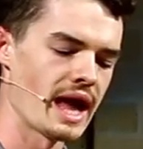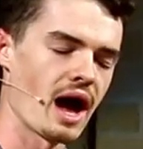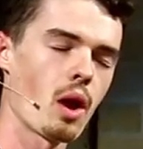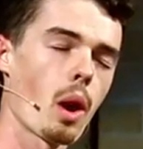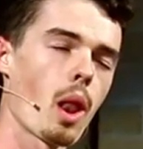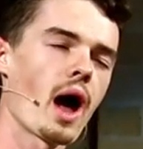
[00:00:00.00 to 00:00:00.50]

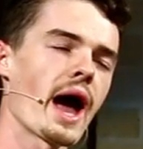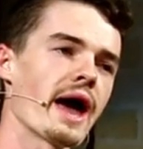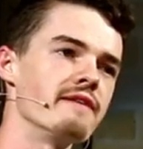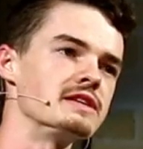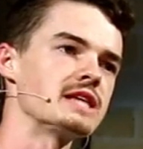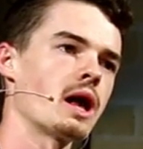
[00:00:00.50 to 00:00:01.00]
Our
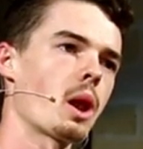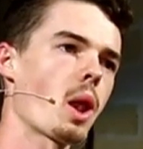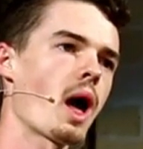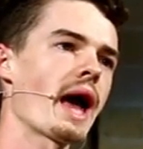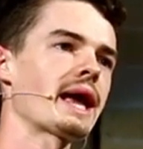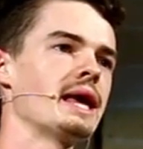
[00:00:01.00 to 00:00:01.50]
lives are
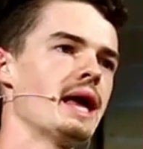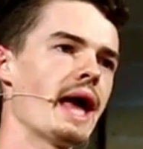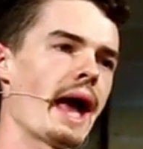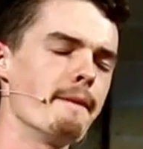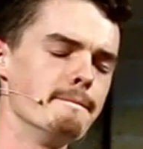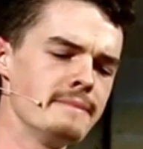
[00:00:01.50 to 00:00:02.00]
like
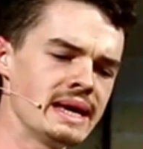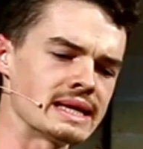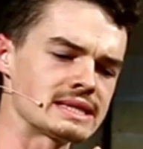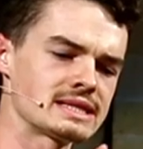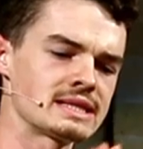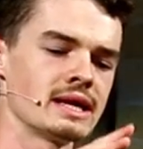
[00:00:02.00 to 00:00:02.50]
a
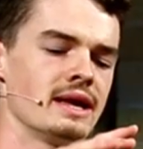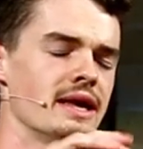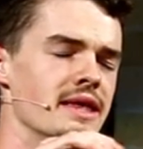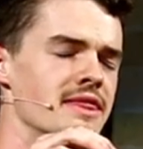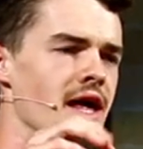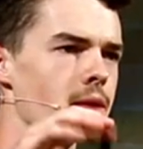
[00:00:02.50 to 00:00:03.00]
mist
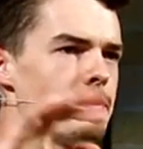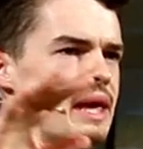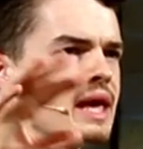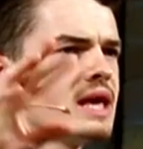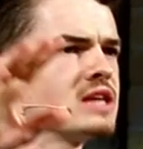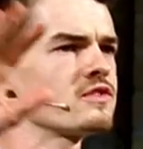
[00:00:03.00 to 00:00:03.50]
that
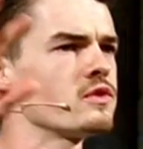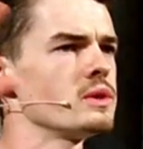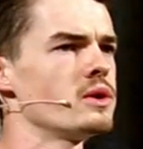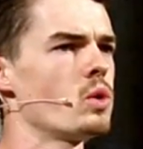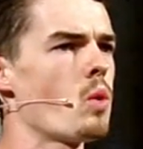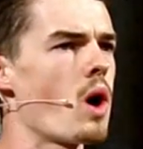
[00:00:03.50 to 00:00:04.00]
appears for a
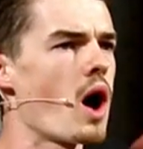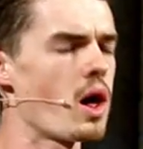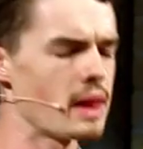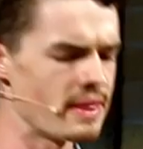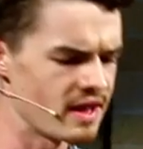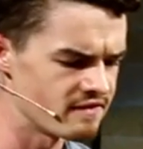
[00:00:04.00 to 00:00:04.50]
little
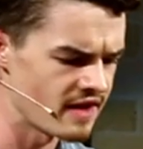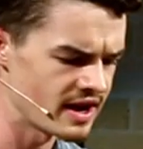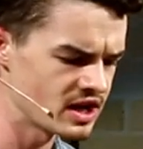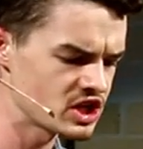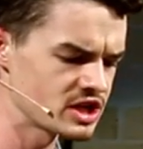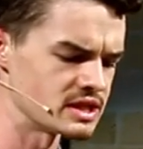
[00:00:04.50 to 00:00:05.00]
while and then
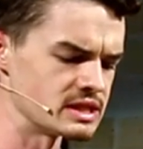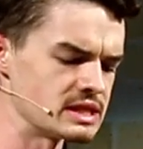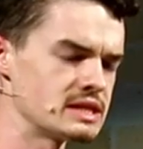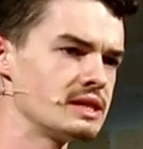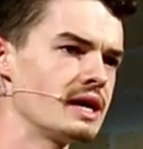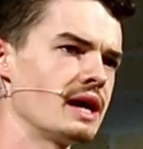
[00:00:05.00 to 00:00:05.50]

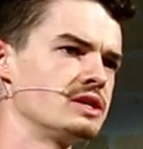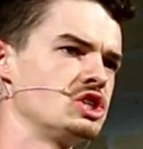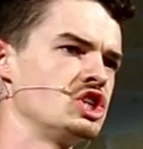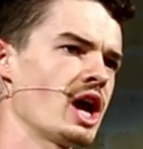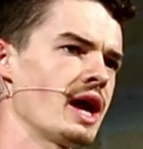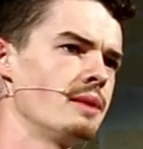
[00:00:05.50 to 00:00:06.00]
vanishes, as
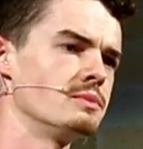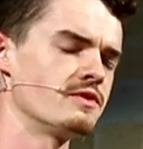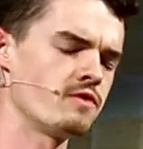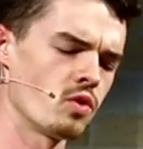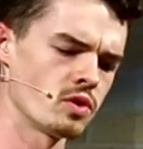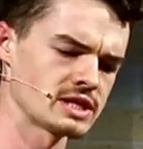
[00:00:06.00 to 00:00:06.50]
James
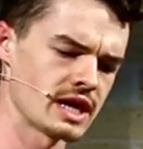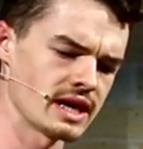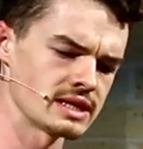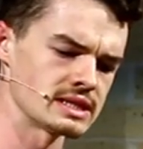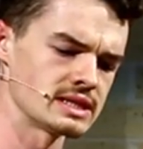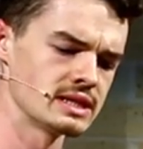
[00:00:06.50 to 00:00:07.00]
4
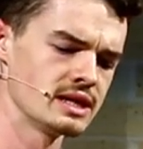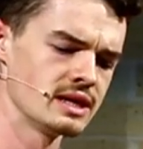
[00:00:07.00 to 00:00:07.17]
says.